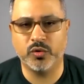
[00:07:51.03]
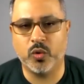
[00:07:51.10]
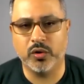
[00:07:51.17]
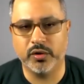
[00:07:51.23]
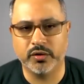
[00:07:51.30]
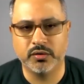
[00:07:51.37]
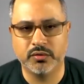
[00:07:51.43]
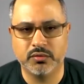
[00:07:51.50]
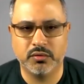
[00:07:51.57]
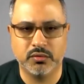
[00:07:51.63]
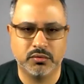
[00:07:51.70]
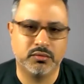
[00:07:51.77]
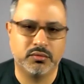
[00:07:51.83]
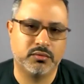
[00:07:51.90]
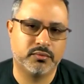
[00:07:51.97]
Quarter,
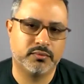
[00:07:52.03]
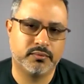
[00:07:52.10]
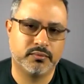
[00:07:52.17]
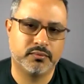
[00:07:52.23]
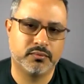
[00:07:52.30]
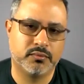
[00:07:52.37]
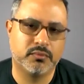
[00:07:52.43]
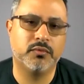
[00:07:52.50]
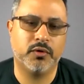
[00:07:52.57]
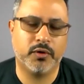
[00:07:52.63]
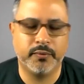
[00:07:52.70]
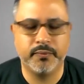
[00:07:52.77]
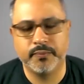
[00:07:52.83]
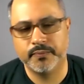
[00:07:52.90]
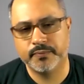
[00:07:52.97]
yeah.
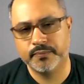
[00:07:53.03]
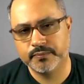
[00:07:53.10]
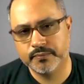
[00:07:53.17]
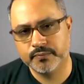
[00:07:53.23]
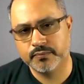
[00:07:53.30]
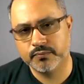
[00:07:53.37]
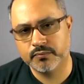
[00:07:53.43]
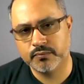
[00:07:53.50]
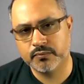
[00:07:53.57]
You know, I mean,